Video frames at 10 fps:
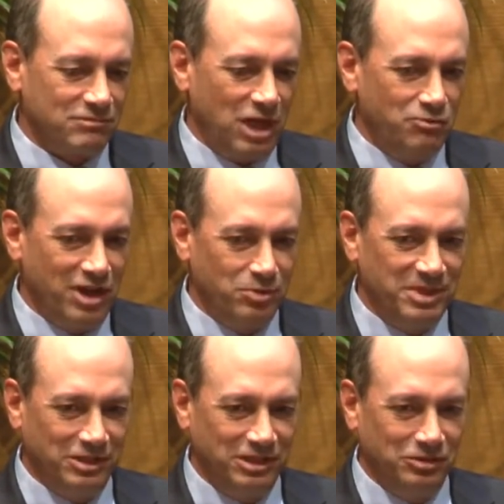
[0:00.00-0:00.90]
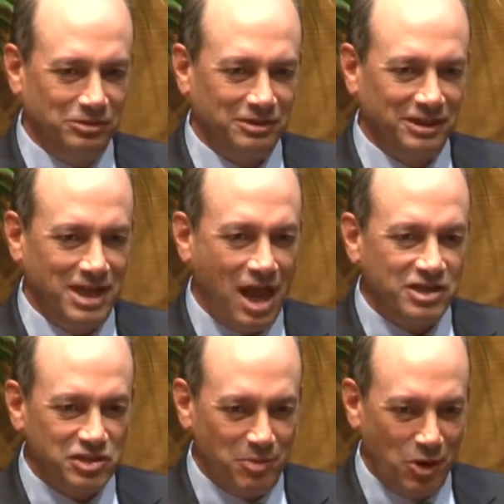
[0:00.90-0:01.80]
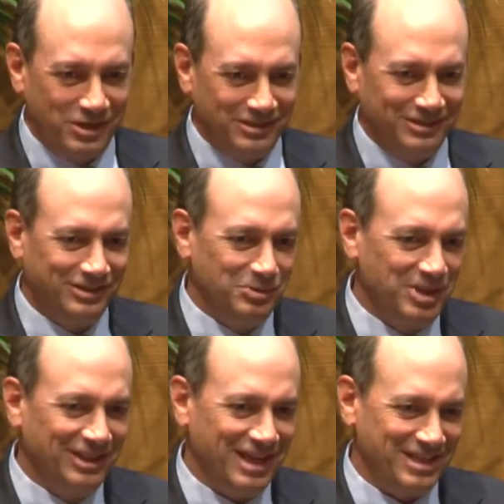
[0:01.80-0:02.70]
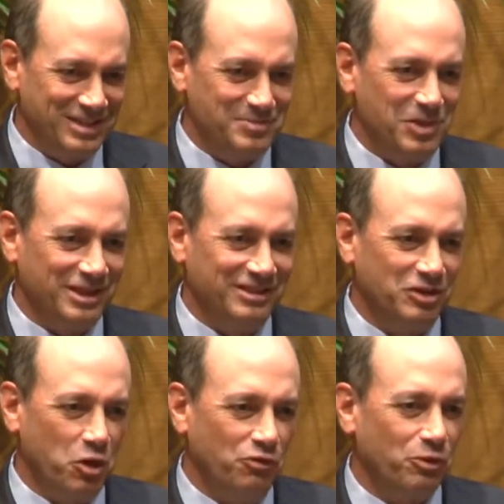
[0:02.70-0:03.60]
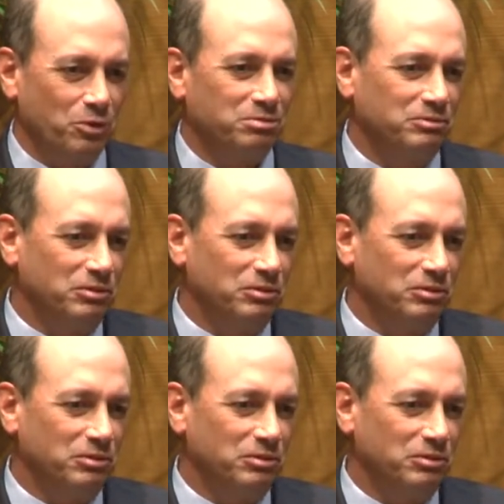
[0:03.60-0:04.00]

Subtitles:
I'd rather be a little, not as smart and a little bit lazy, but go for,